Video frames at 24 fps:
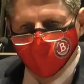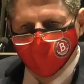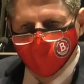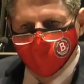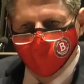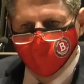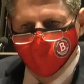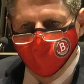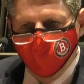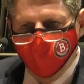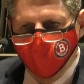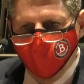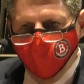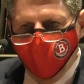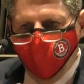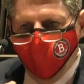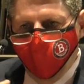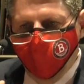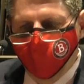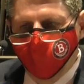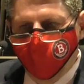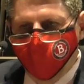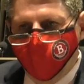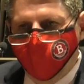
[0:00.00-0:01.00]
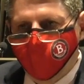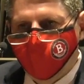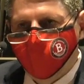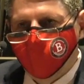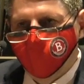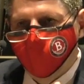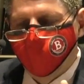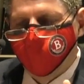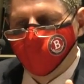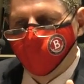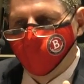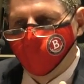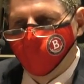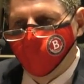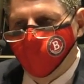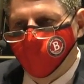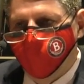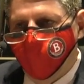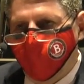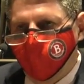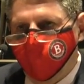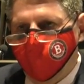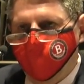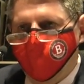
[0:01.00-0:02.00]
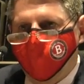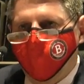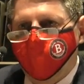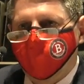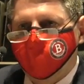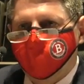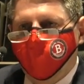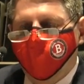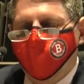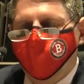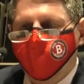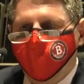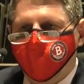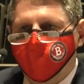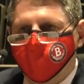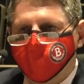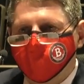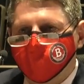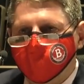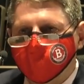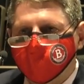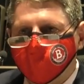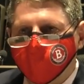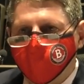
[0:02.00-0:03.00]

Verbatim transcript: due to the hard work of many Brocktonians,